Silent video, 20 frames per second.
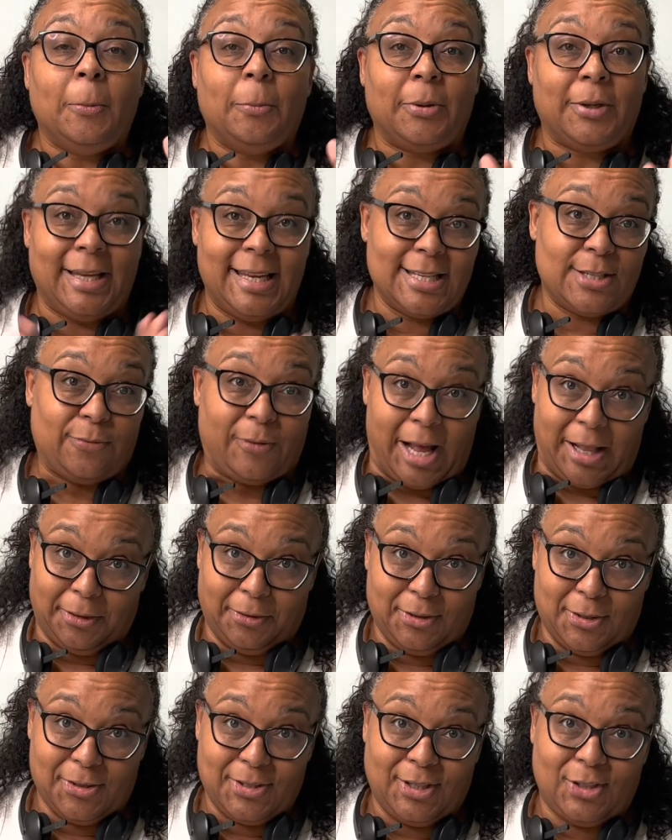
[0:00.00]
Please
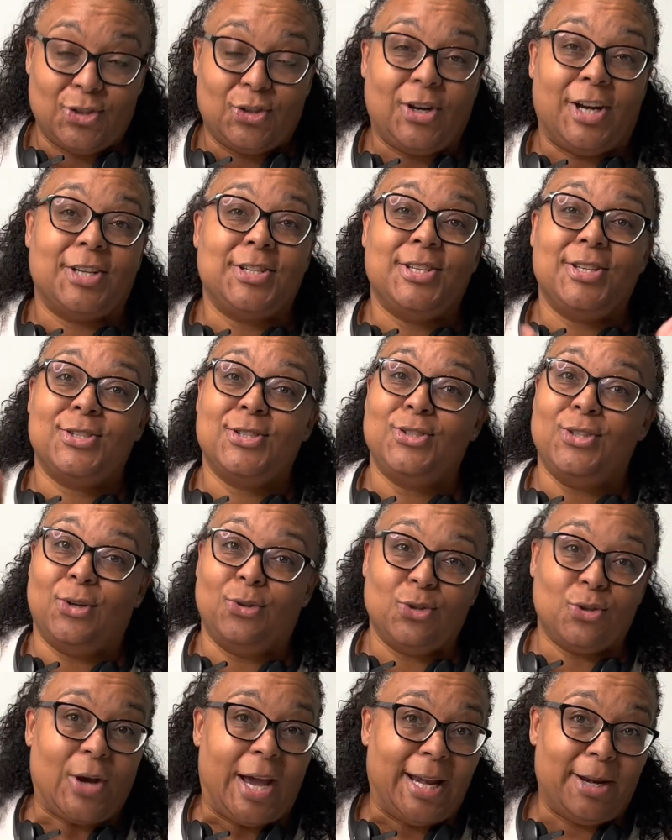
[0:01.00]
follow those instructions.
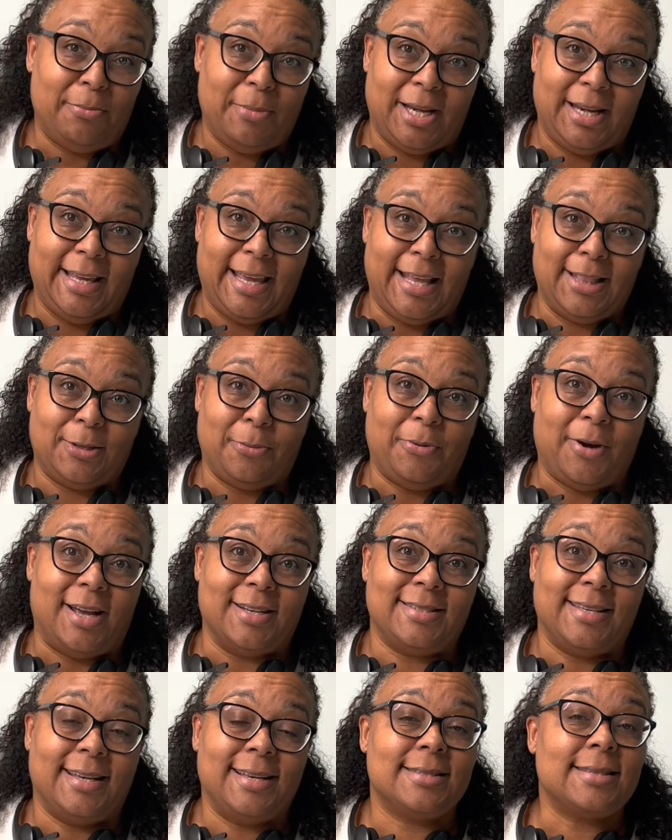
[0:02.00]
Don't try to mitigate the
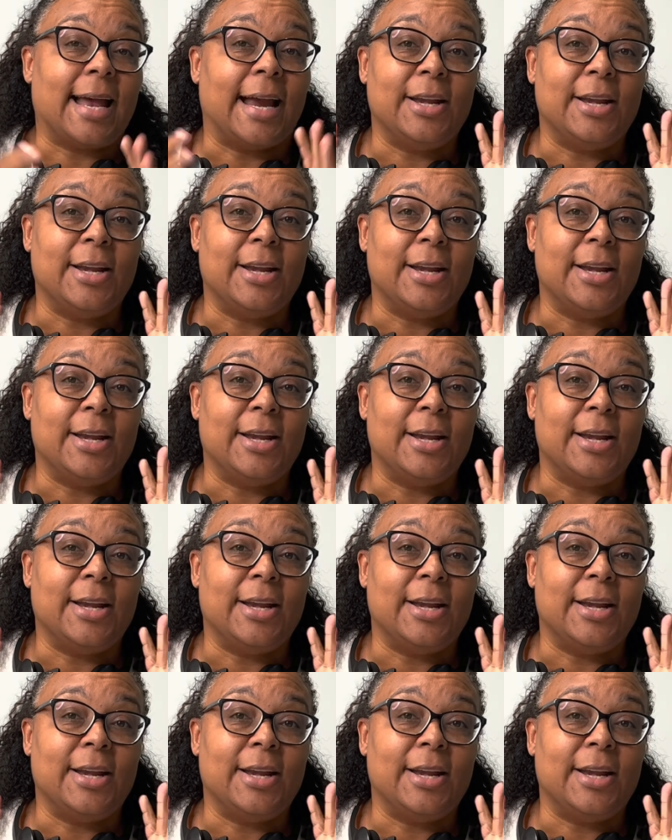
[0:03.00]
process.